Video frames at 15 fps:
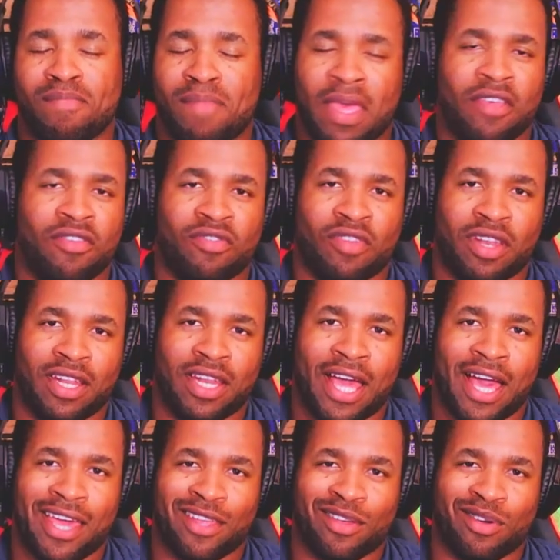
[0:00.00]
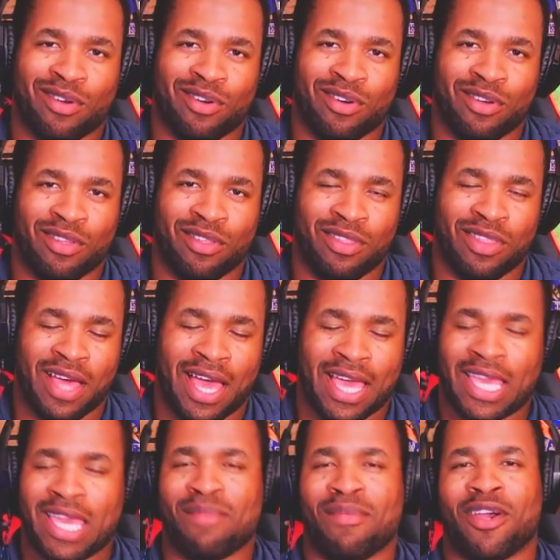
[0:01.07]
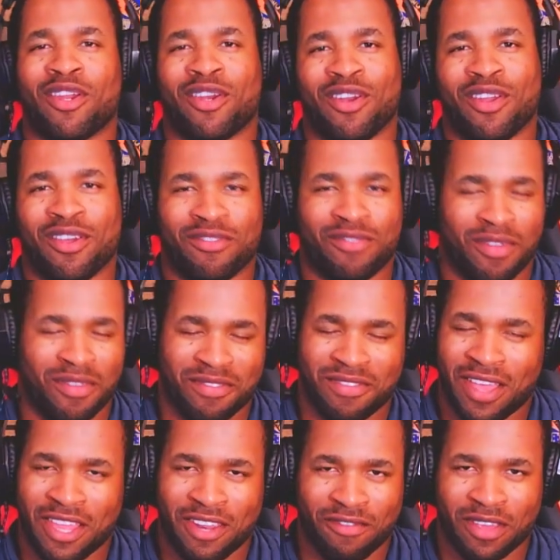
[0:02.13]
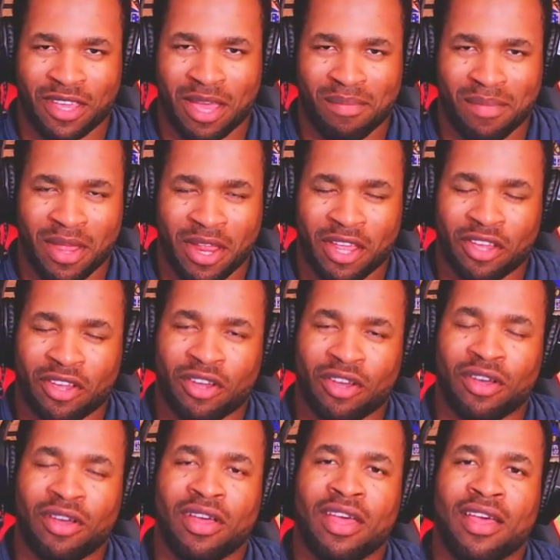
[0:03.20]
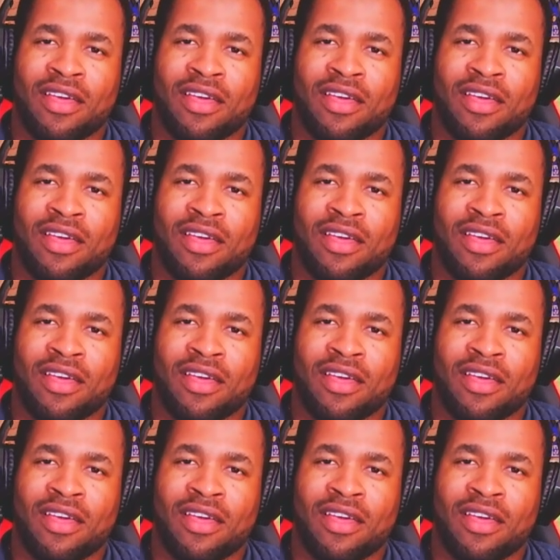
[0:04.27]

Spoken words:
based on an article that I came across from Scientific America,